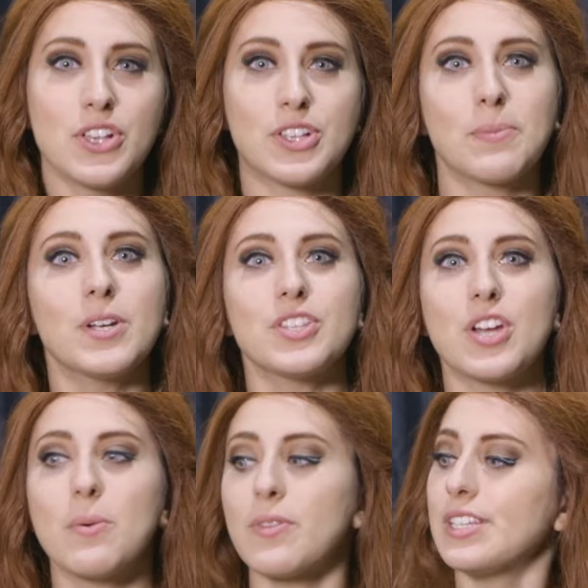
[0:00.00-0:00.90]
So I'm gonna
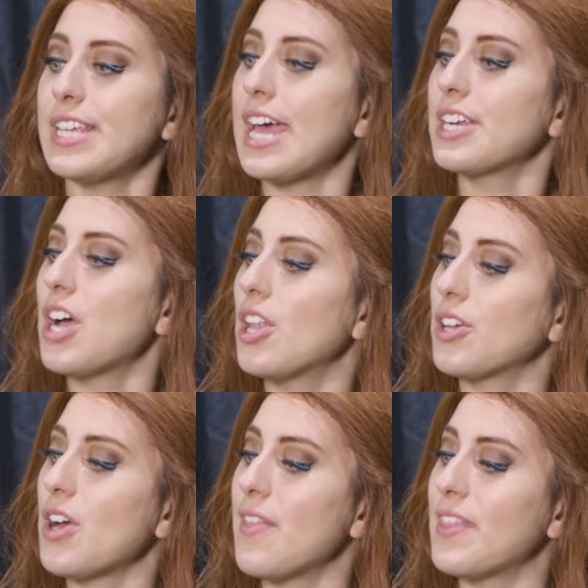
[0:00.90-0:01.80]
start with a tan color
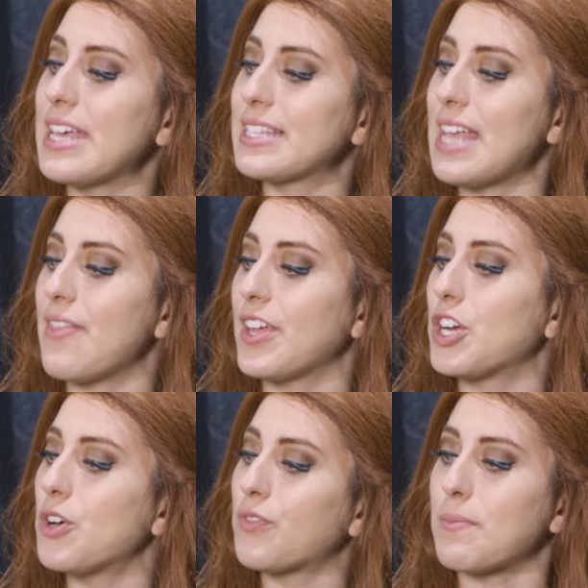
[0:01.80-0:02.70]
on this and then
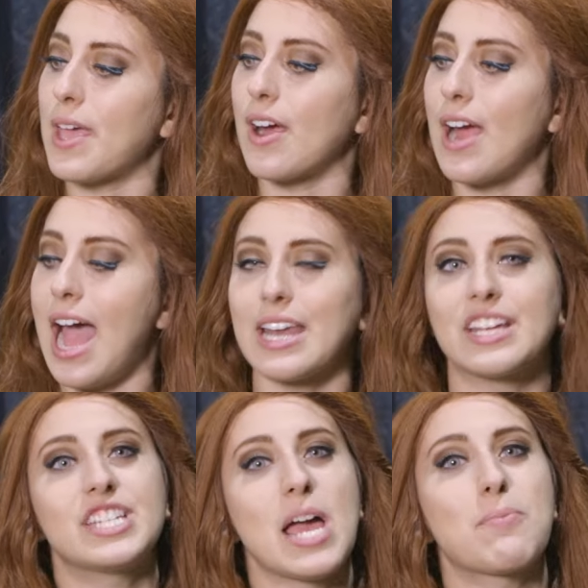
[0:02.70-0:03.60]
go from there,
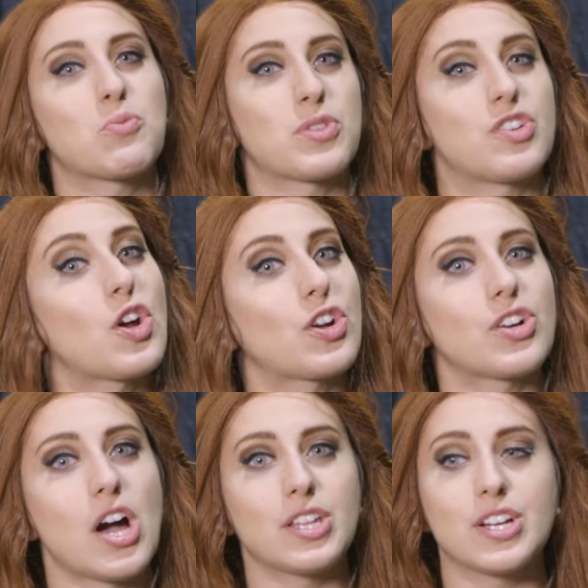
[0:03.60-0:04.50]
adding depth with darker
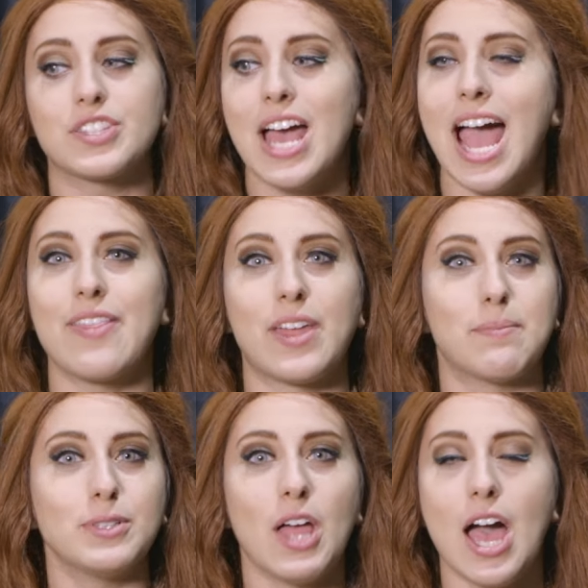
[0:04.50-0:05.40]
colors and then
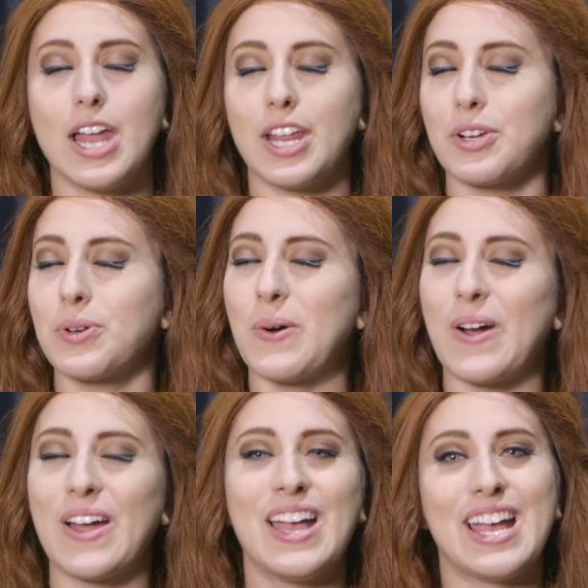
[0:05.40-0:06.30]
blood and
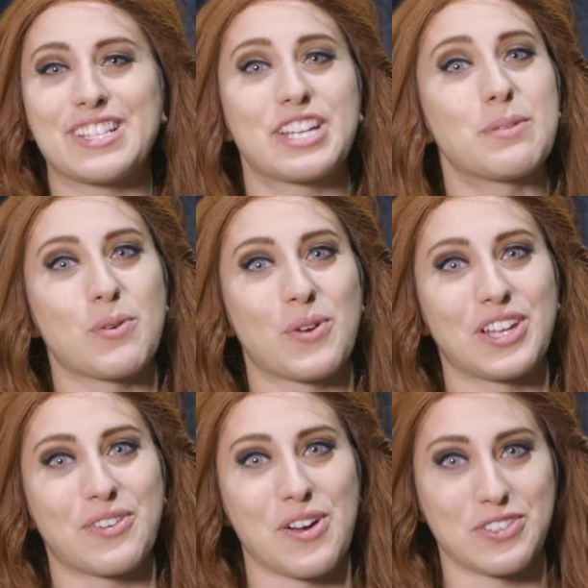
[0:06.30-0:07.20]
gore. It's gonna be
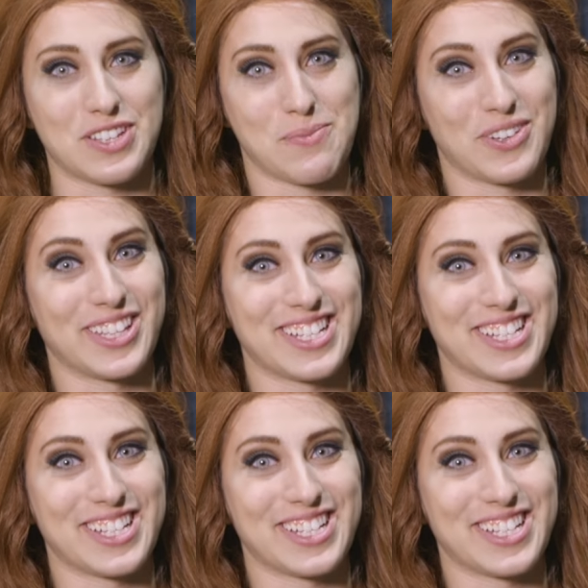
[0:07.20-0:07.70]
really gross and I'm really